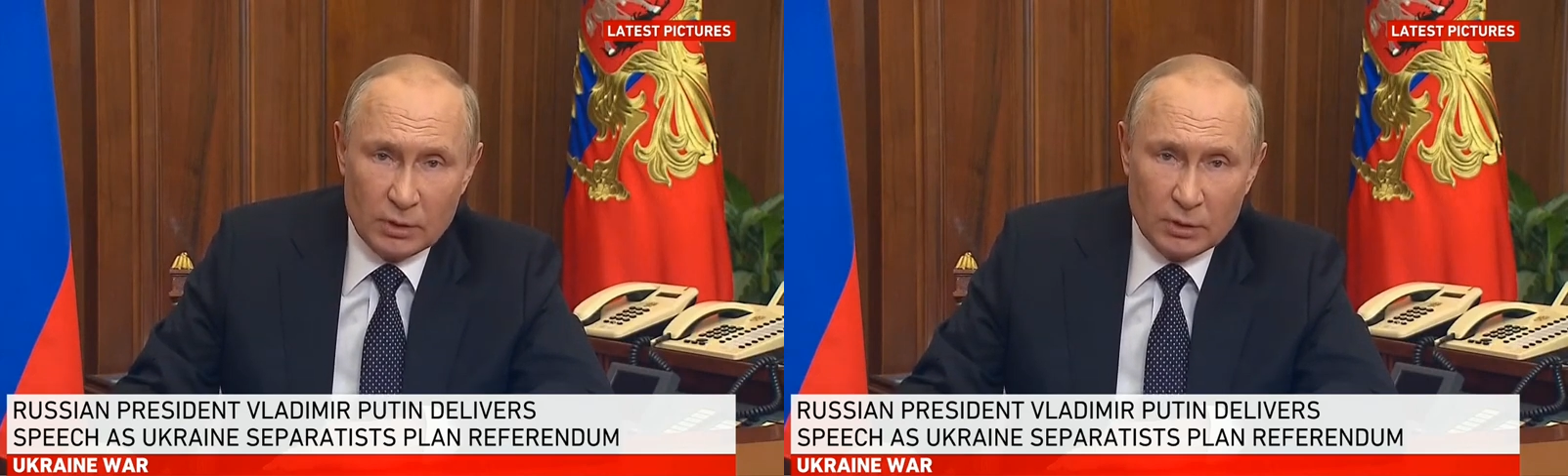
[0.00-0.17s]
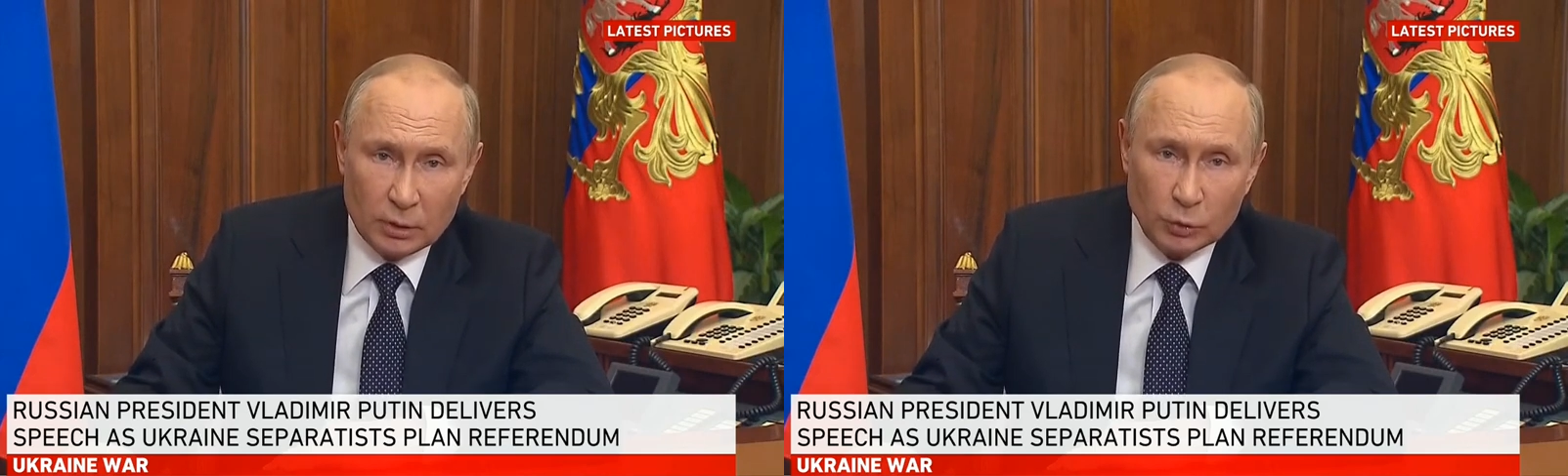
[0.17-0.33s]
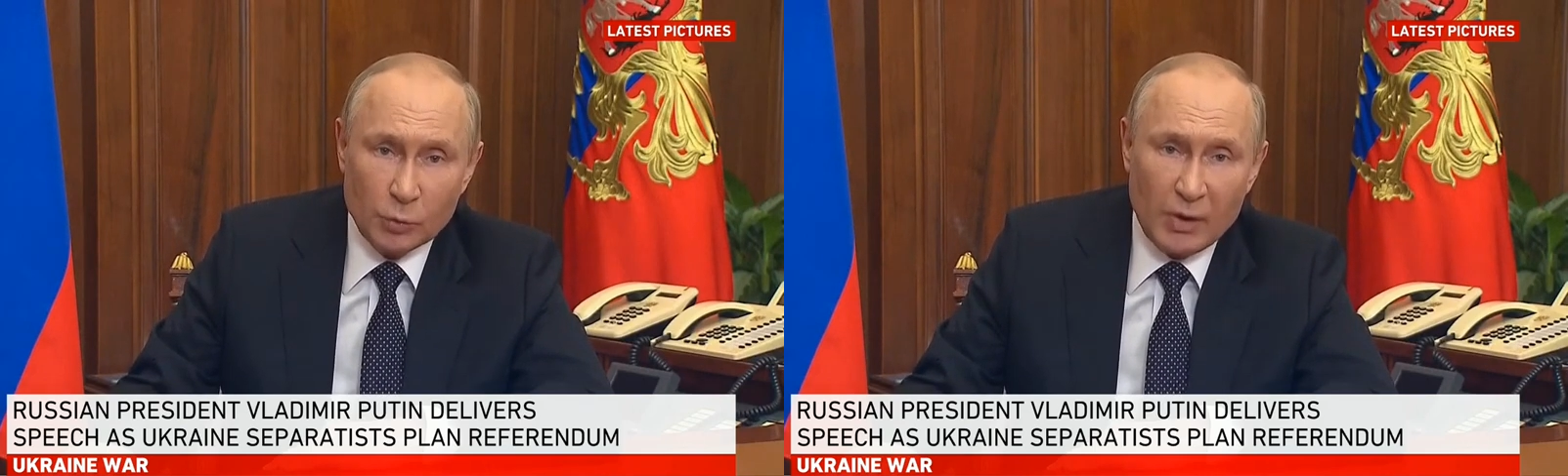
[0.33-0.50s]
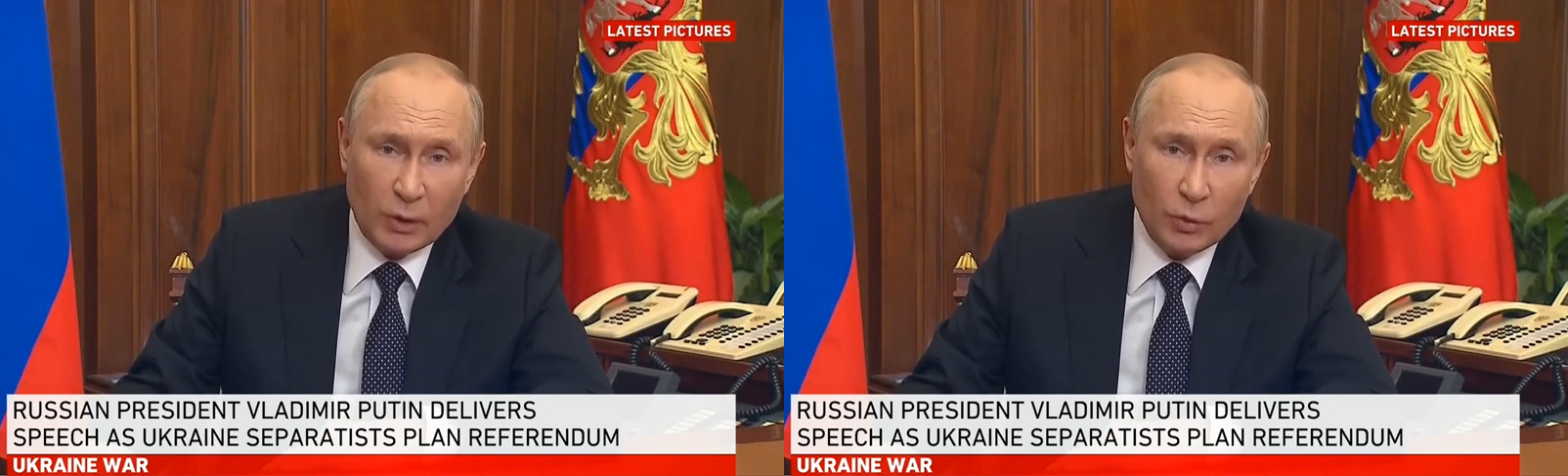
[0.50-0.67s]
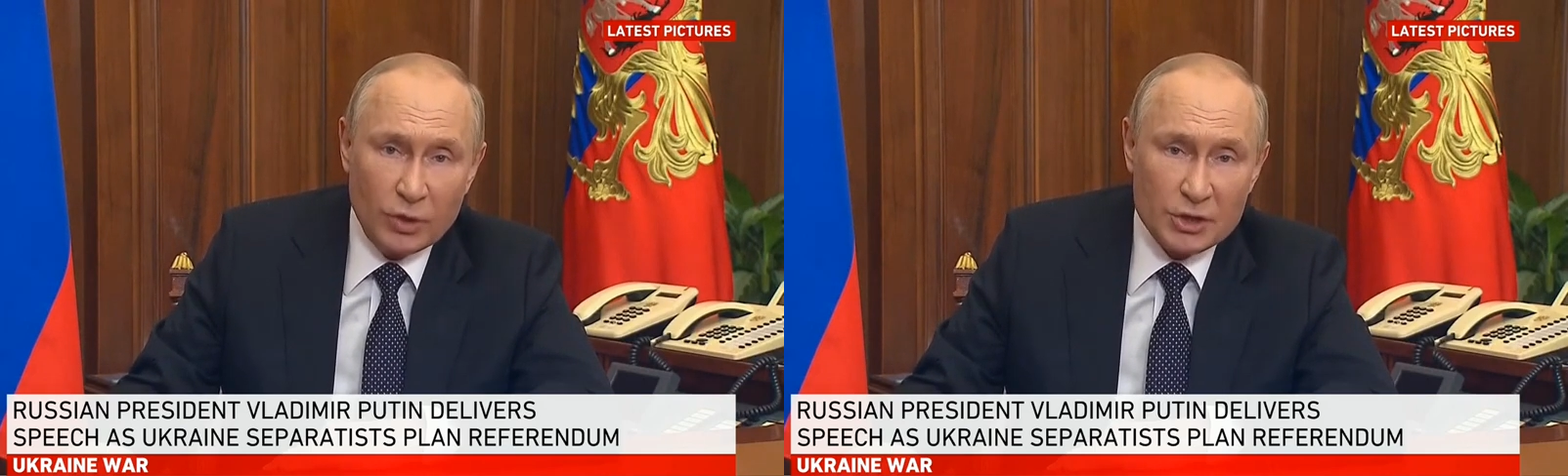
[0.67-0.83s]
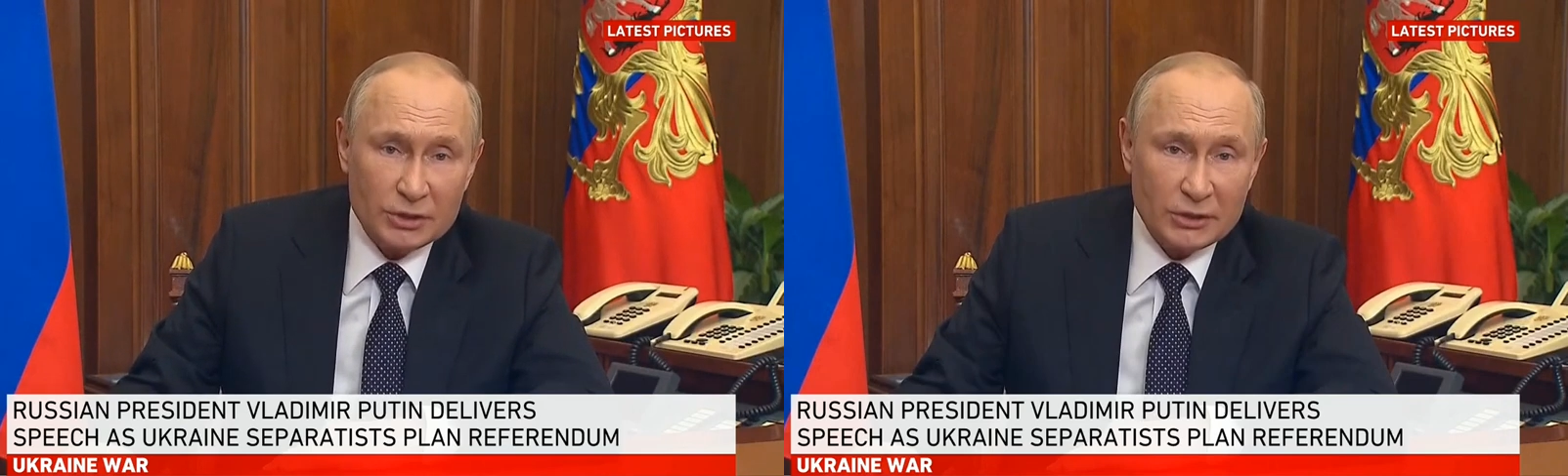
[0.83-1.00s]
the
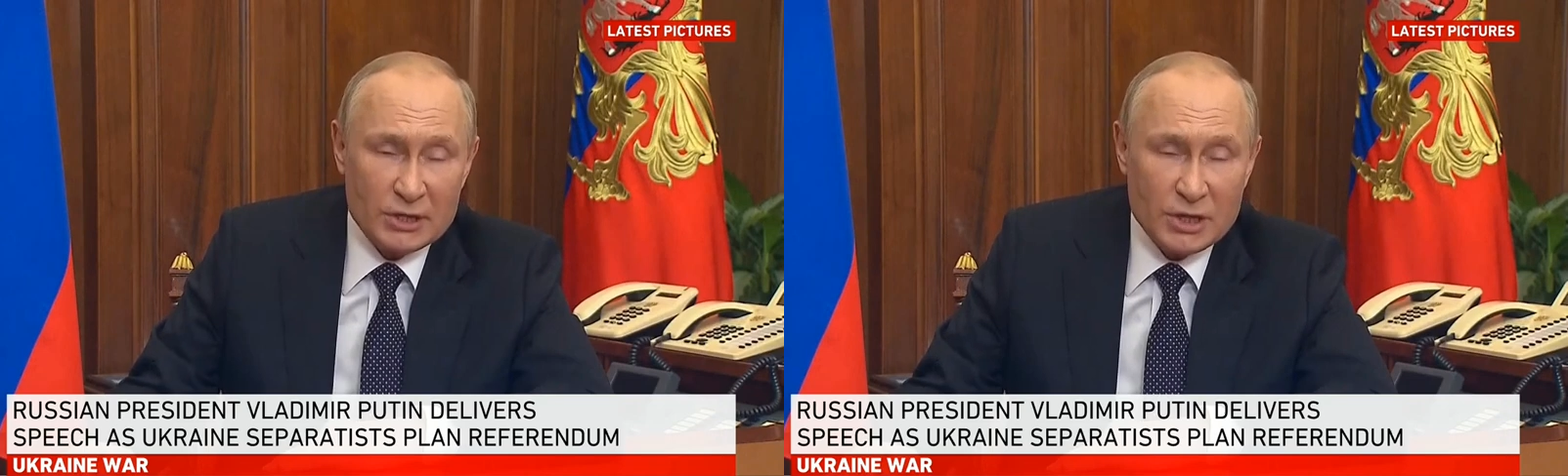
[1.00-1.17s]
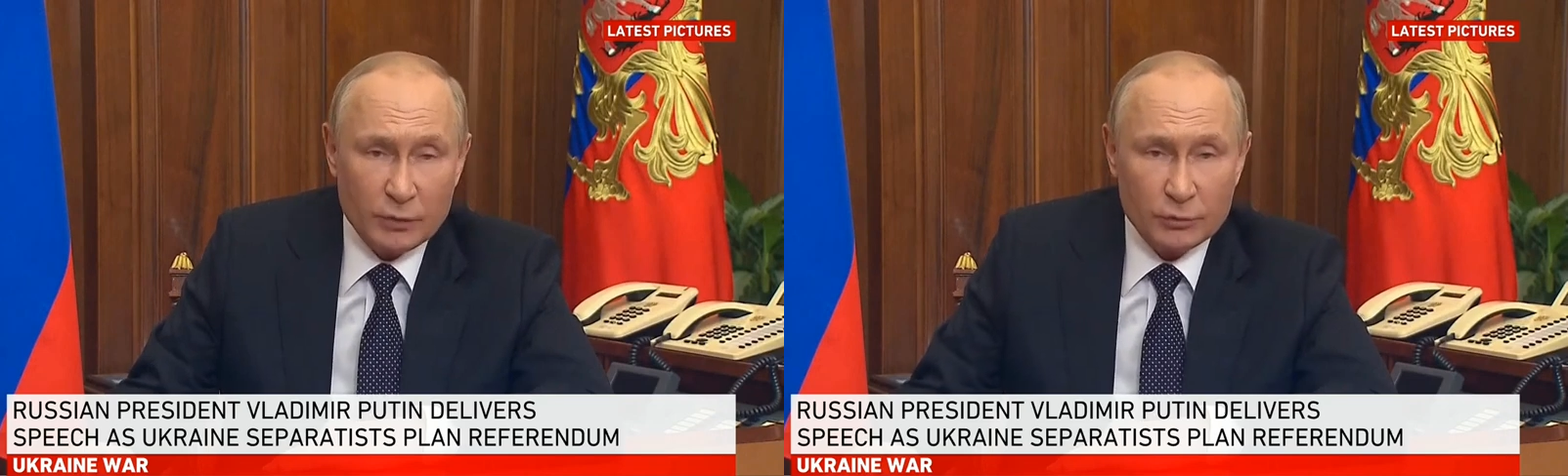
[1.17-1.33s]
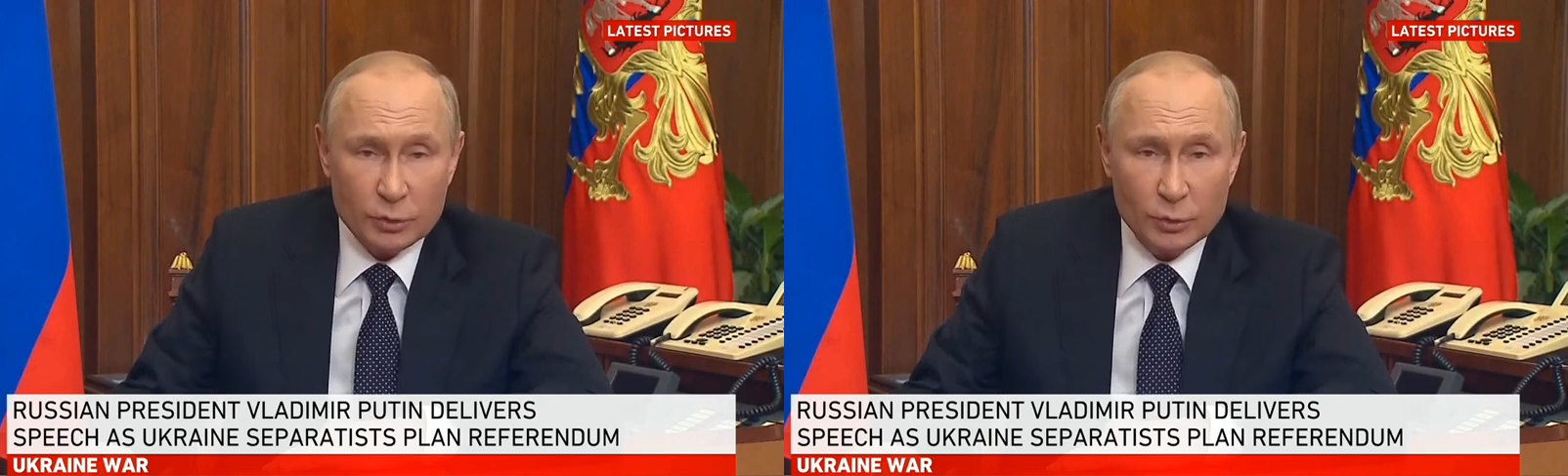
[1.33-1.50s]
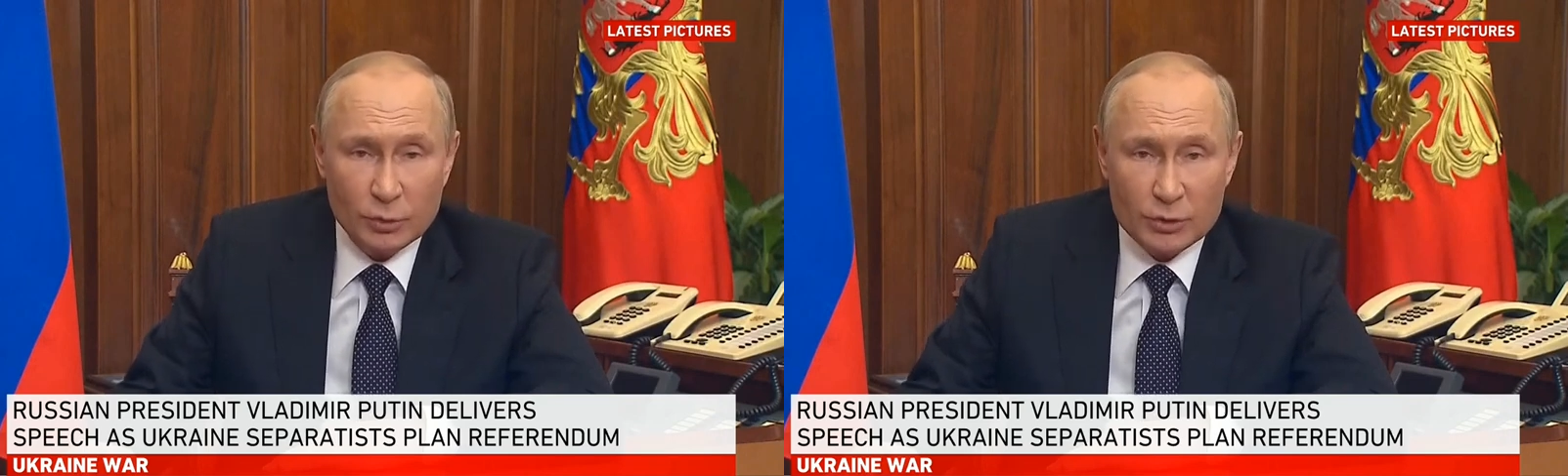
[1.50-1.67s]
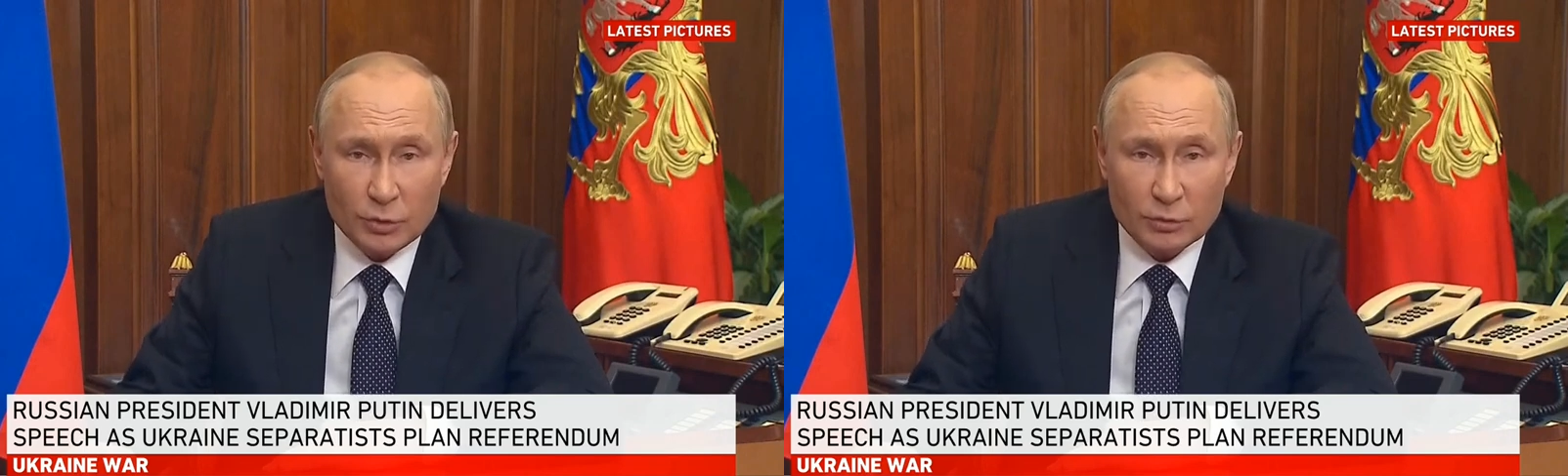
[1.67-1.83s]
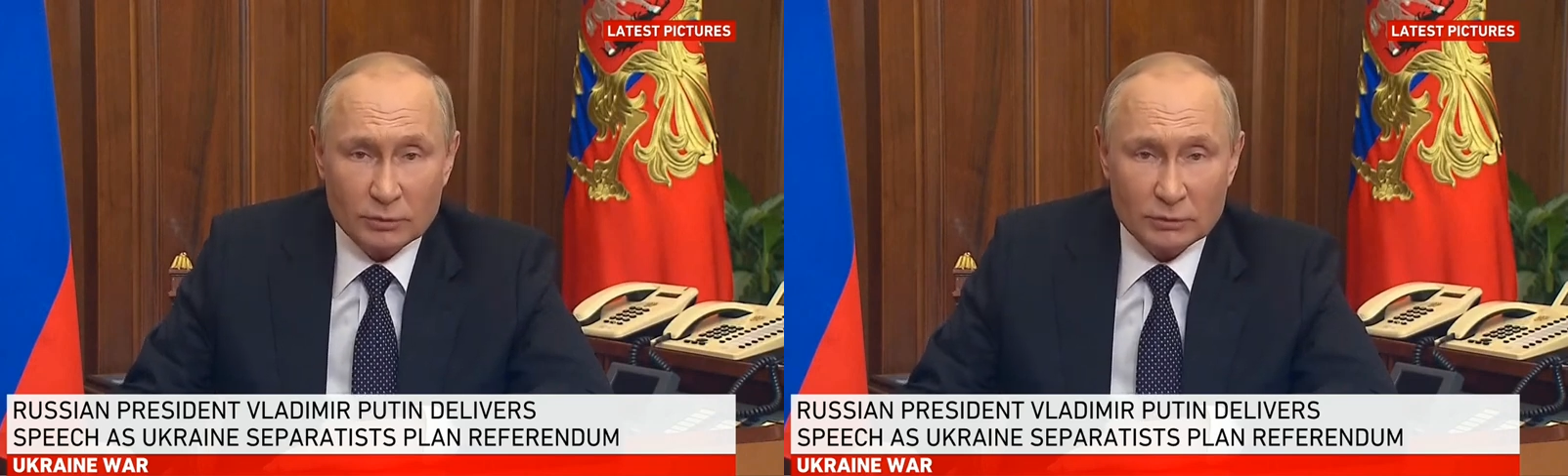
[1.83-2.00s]
Kiev
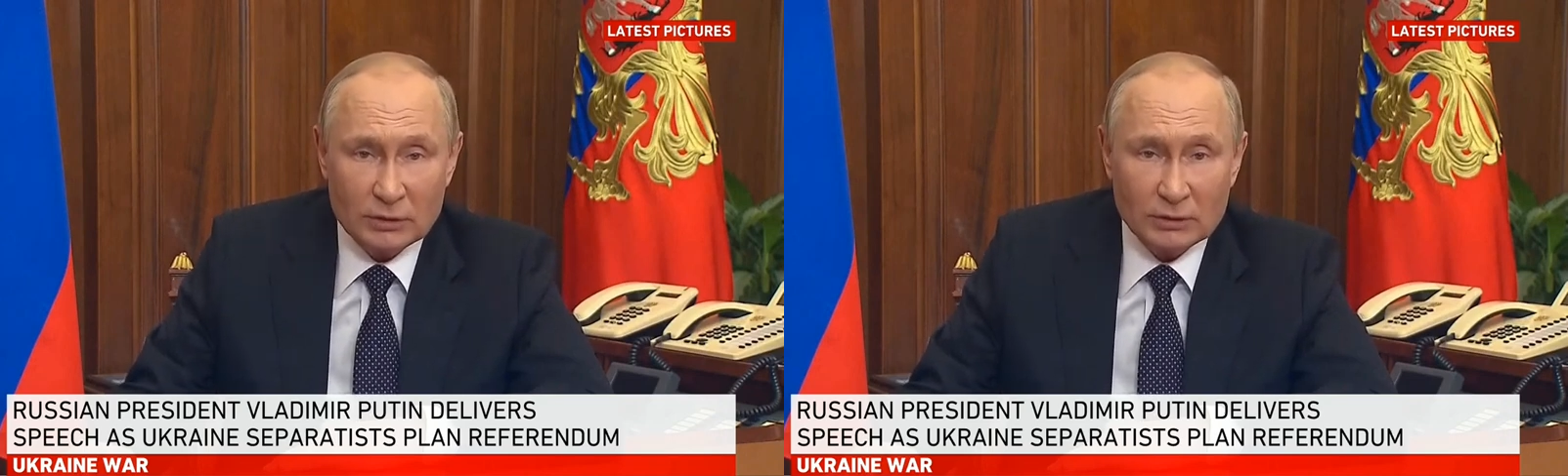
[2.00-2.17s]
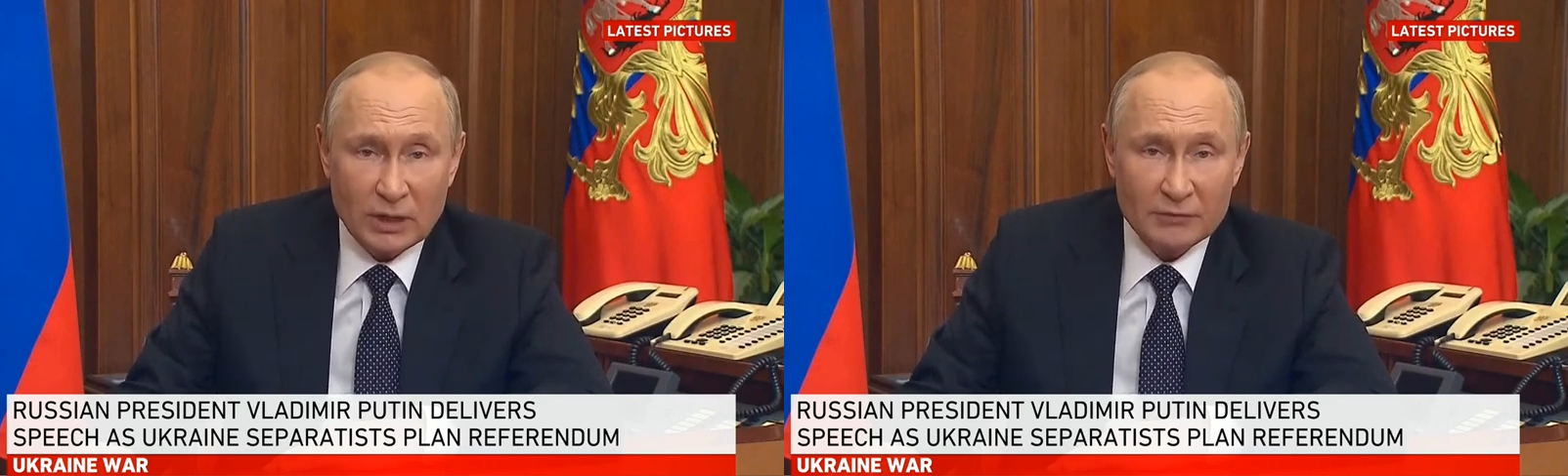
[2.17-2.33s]
regime